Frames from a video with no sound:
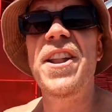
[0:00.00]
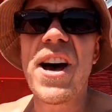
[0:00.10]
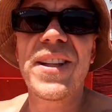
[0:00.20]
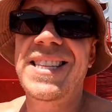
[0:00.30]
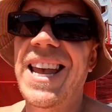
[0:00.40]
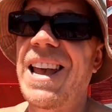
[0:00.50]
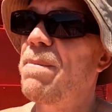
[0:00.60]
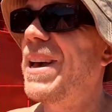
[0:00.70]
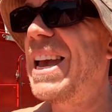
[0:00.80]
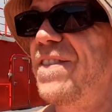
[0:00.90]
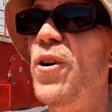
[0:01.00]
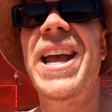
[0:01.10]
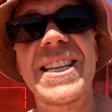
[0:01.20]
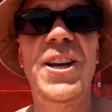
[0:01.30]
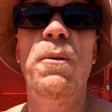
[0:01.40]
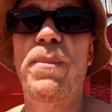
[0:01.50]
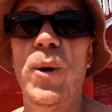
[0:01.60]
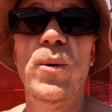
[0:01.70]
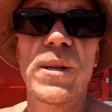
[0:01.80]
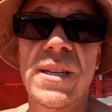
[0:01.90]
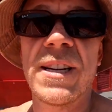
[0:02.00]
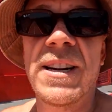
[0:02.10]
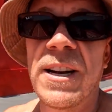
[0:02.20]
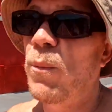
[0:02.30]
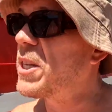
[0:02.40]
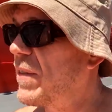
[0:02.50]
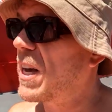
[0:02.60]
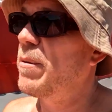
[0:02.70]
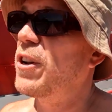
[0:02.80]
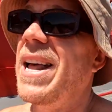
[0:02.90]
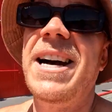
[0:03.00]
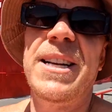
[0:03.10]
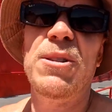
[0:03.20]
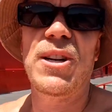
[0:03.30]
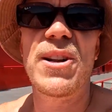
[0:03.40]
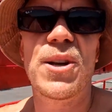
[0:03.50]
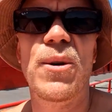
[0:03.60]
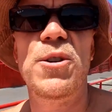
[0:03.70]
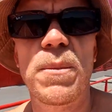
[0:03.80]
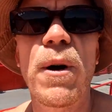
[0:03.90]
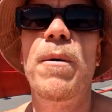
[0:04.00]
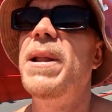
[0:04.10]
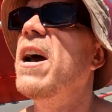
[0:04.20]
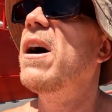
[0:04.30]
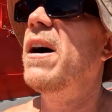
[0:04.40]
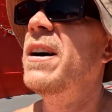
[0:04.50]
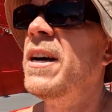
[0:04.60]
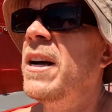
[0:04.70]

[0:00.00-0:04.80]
Another tip, if you're into your booze, which if you're coming on an adults only cruise, you probably are,